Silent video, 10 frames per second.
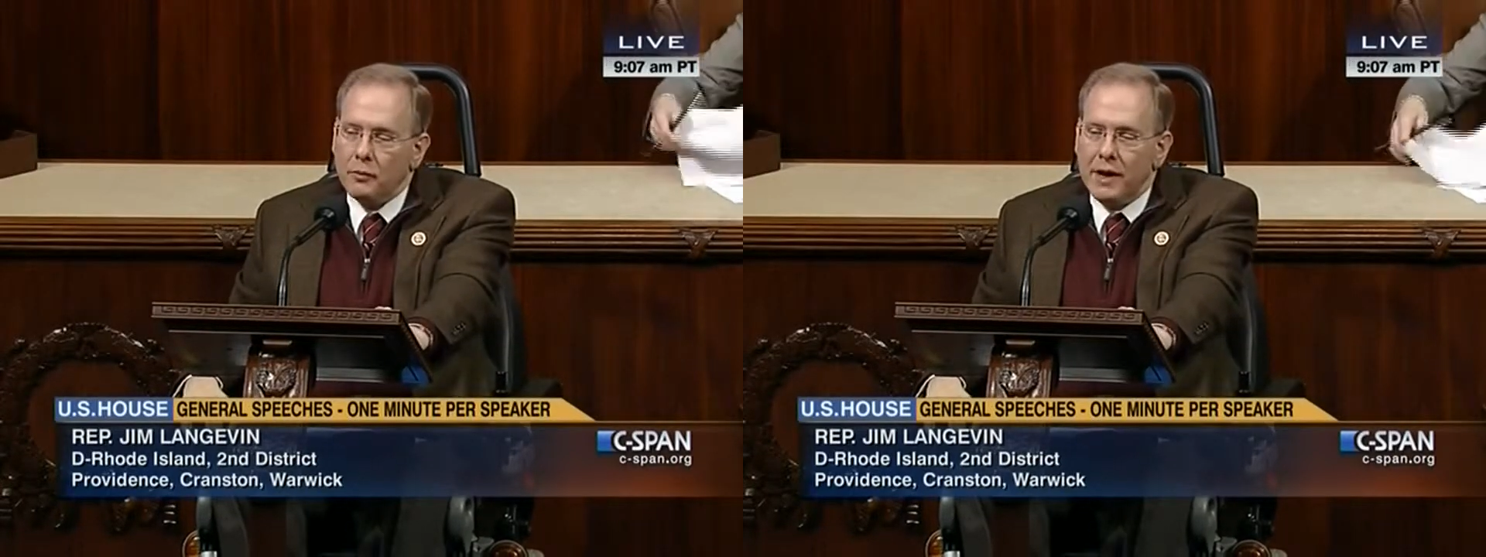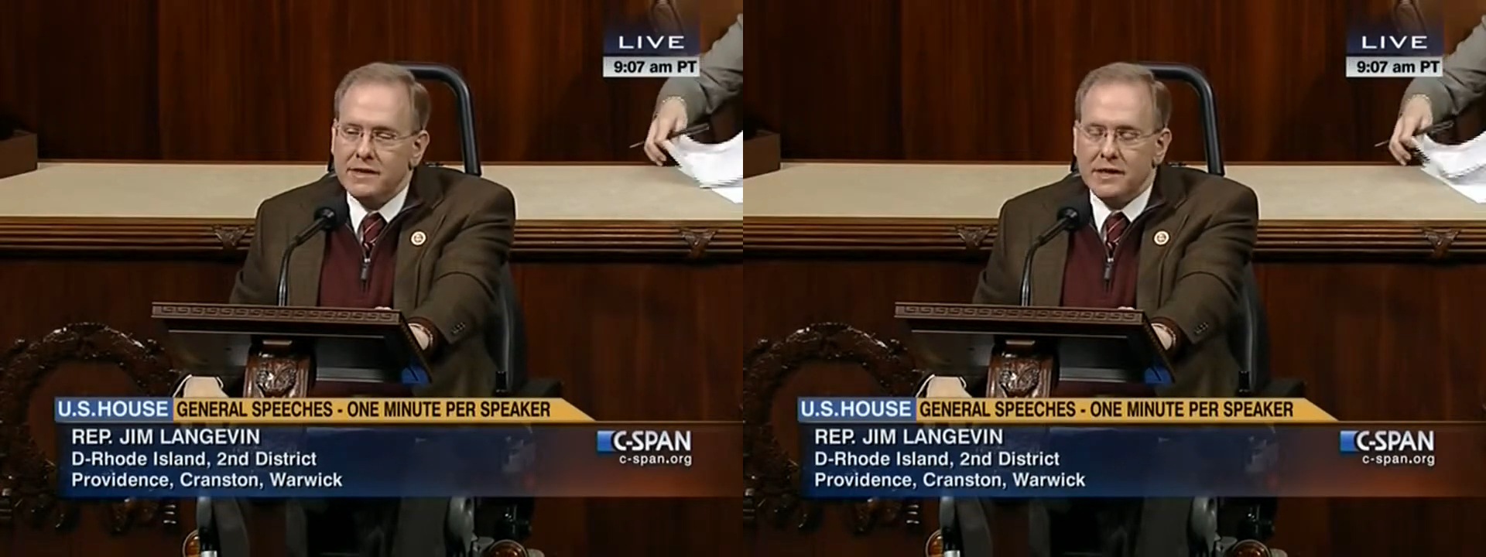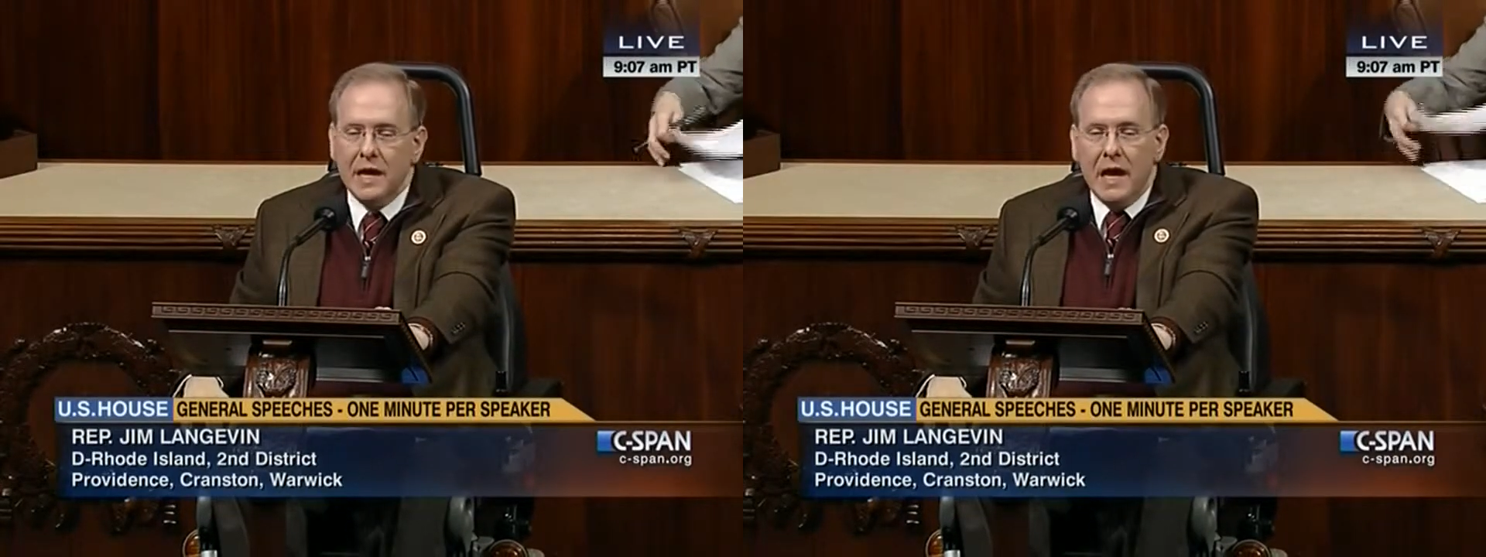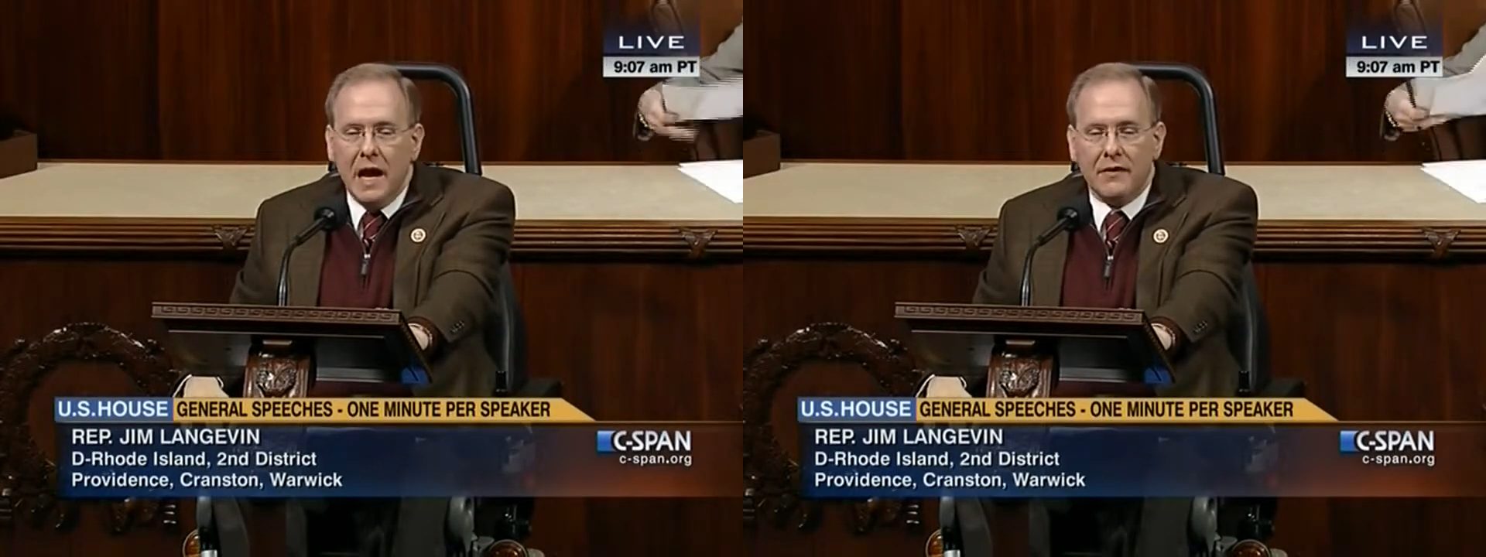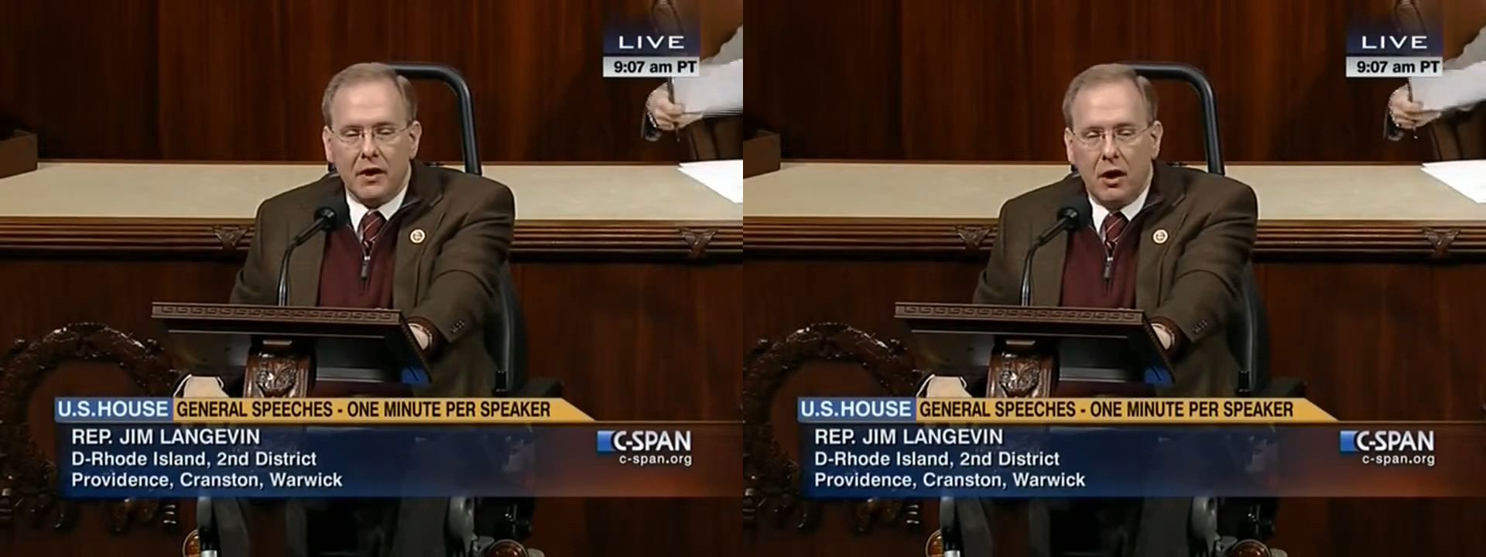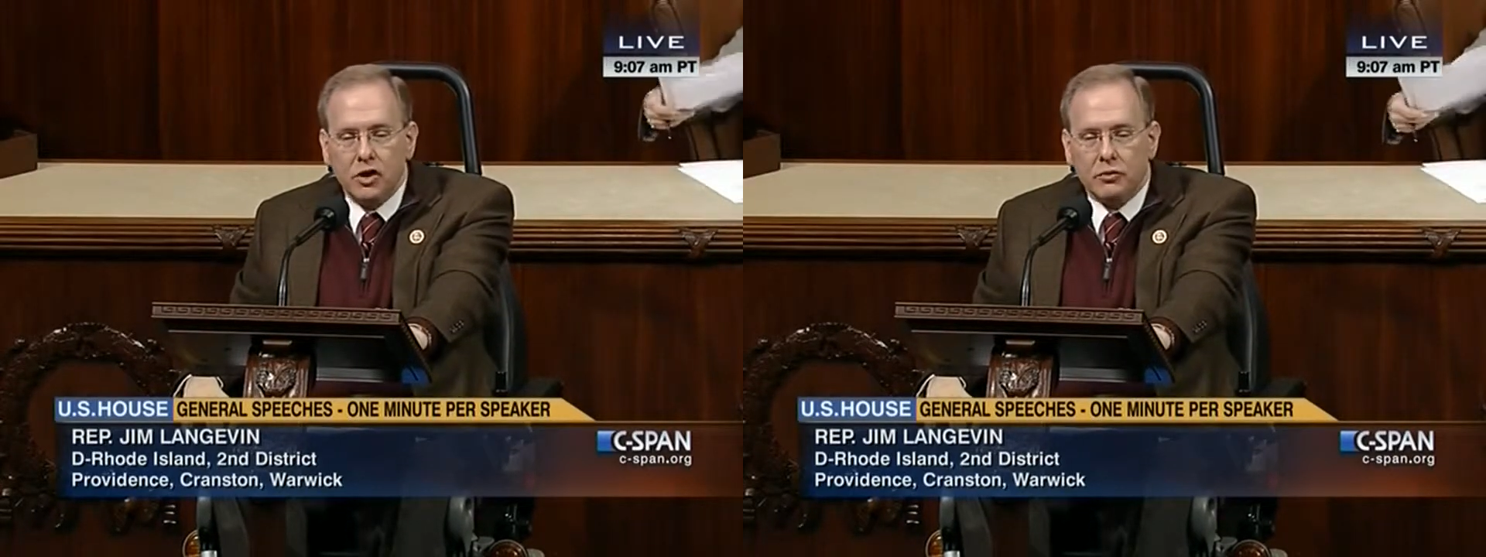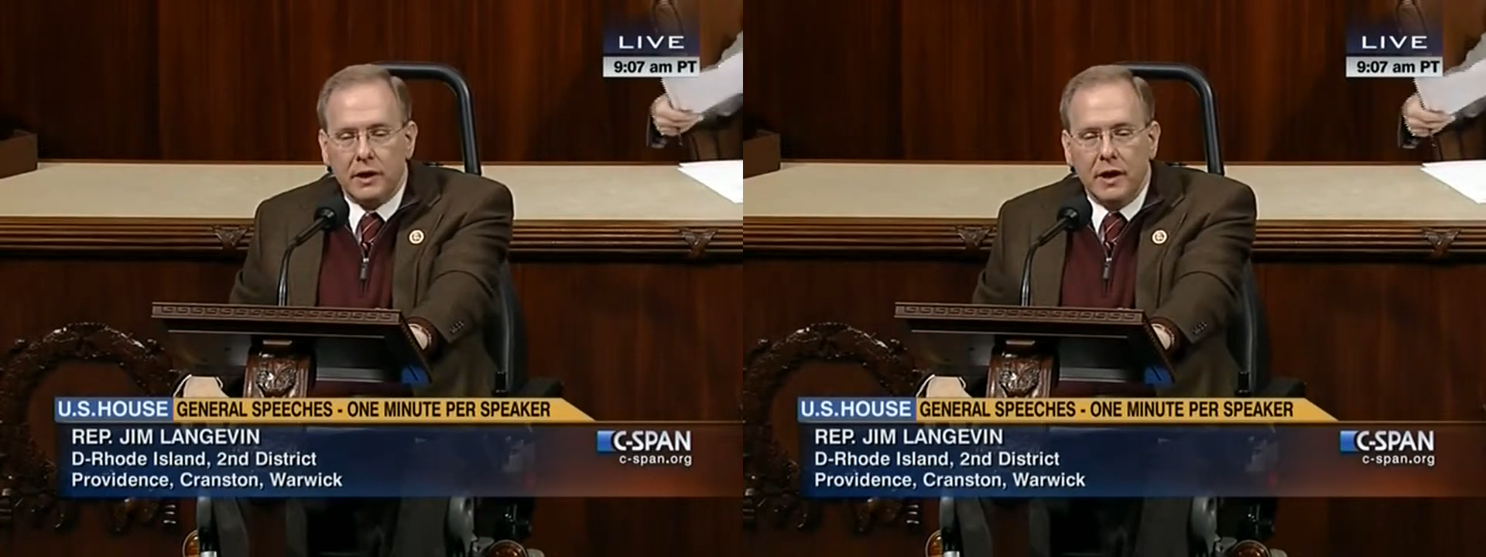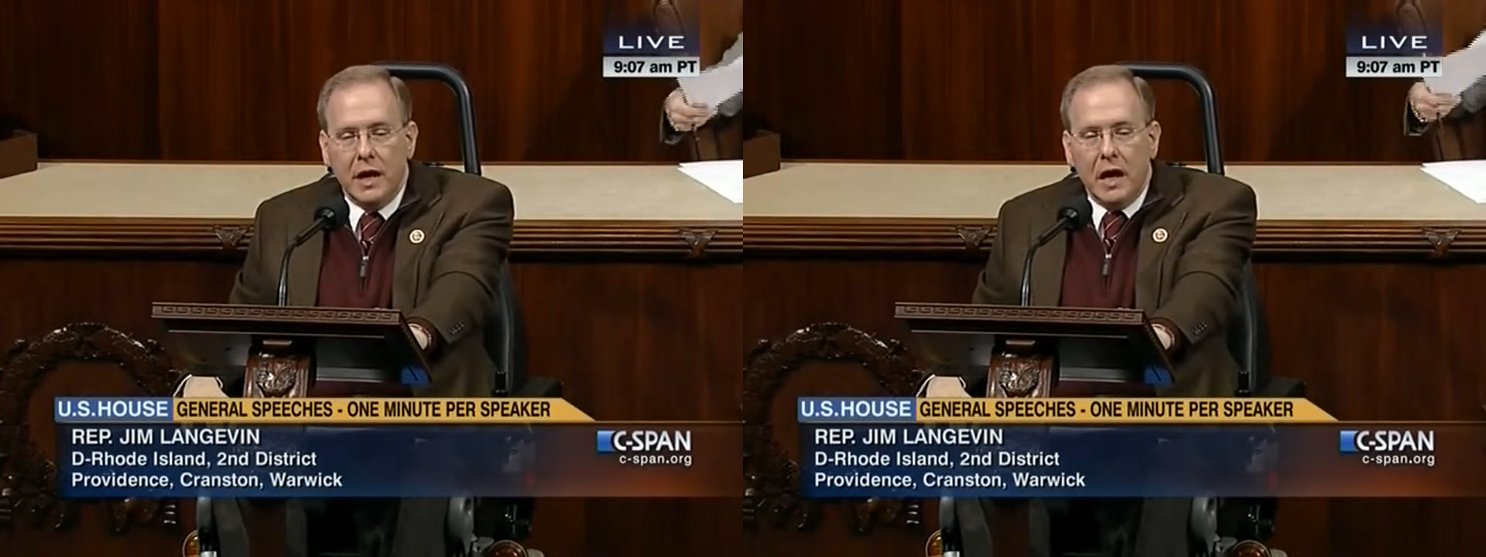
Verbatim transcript: rates in the country,